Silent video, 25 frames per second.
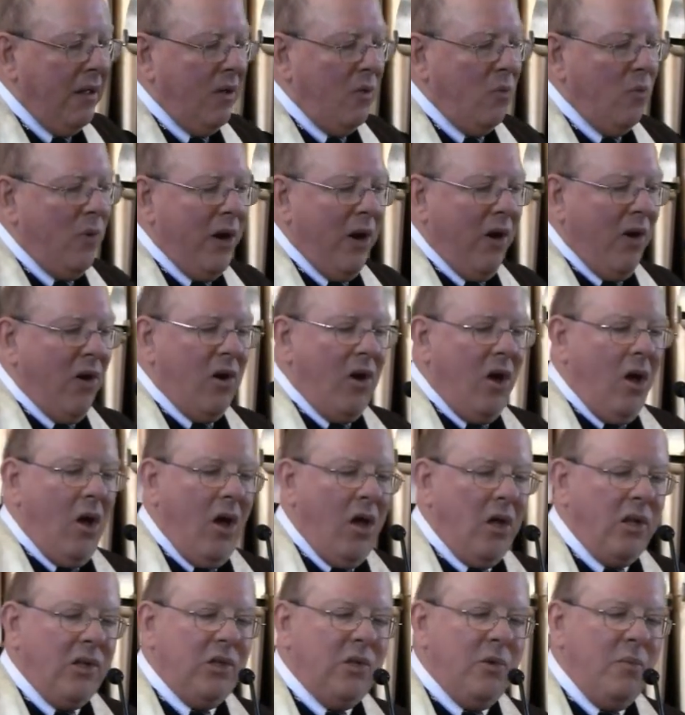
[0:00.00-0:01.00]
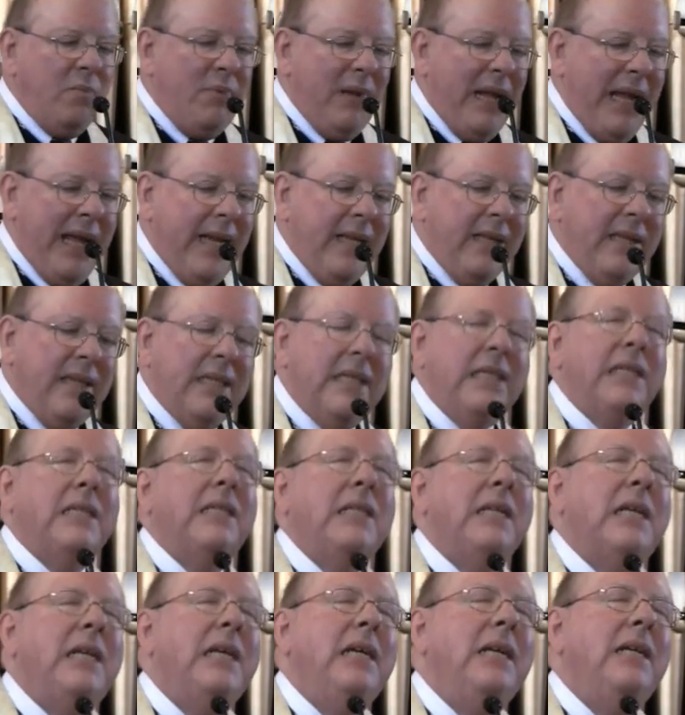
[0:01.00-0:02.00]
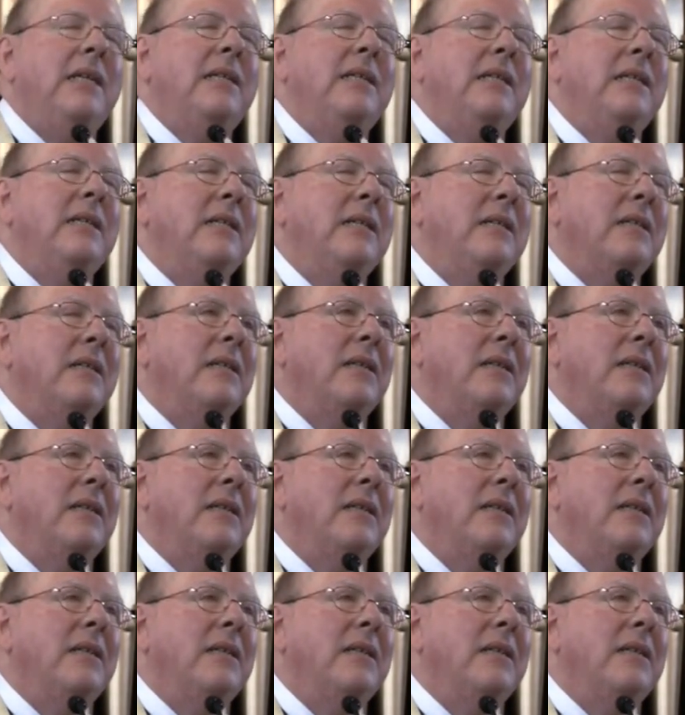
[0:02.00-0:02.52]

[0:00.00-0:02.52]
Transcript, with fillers: we are called to plant the seed,